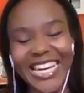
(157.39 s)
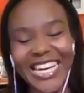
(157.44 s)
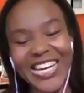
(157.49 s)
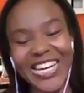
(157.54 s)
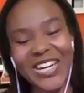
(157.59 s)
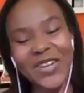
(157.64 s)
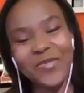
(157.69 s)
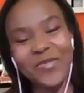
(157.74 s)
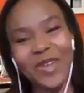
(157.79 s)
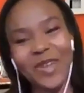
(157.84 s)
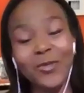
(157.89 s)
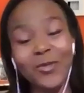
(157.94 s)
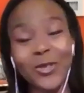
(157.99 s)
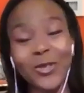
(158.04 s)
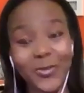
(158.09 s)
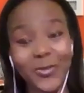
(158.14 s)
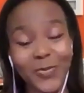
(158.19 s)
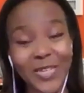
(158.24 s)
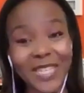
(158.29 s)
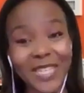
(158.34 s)
um, and
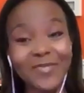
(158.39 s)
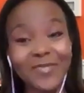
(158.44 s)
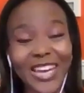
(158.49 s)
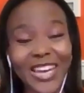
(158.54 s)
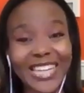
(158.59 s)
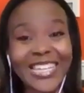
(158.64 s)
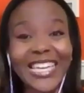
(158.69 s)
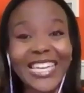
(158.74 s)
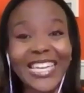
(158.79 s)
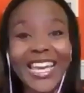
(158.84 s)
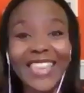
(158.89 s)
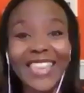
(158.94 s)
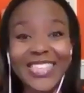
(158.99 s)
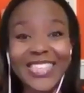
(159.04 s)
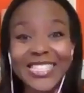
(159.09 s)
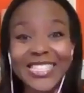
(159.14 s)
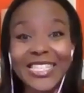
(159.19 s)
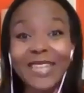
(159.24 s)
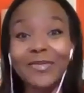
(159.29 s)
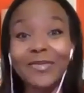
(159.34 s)
would have been back again
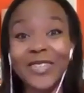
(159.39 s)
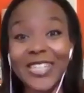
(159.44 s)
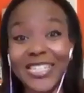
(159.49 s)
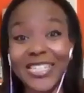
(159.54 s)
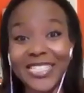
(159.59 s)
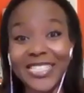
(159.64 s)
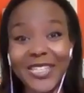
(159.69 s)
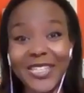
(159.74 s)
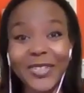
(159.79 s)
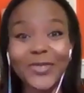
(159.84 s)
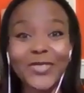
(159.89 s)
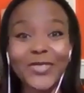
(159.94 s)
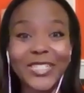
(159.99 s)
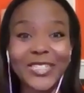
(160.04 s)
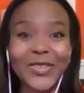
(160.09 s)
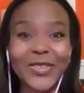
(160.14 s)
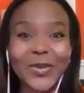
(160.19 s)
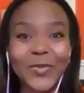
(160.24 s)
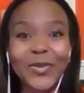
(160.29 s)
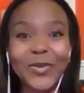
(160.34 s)
this summer had
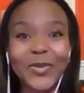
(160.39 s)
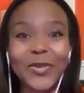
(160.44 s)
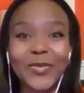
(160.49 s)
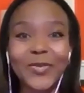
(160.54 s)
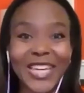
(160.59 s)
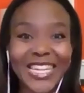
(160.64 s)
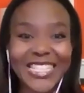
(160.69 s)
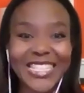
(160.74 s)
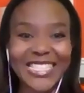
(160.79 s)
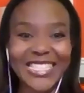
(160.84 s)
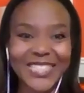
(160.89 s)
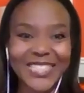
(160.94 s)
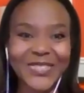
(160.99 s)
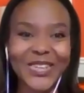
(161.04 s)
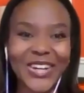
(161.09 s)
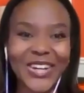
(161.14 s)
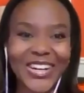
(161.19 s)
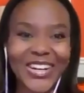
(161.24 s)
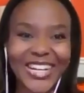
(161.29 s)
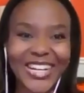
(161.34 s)
COVID not put paid
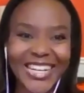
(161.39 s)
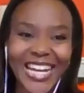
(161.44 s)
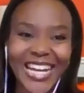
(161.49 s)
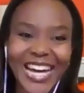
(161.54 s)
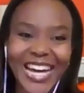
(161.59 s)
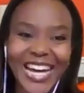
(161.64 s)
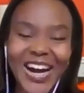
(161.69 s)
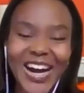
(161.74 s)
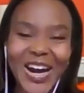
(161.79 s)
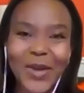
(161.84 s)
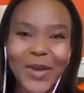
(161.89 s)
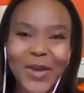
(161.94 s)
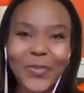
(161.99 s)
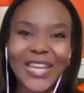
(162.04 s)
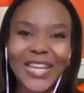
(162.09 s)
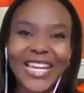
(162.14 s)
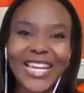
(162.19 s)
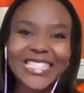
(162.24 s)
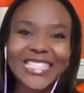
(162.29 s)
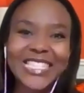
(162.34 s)
to our, our
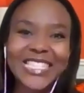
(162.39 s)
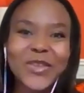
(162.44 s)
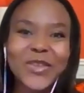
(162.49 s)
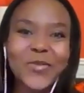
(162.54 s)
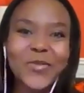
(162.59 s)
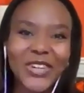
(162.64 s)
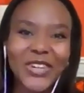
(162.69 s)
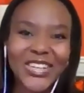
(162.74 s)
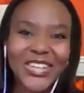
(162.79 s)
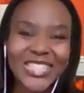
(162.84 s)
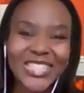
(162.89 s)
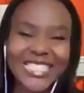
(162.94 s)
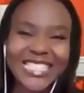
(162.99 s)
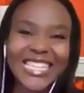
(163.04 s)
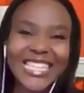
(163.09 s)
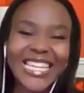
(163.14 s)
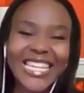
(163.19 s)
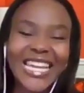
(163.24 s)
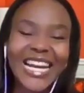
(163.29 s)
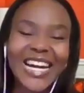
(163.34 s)
planned tea
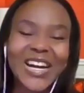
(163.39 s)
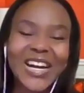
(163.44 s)
party.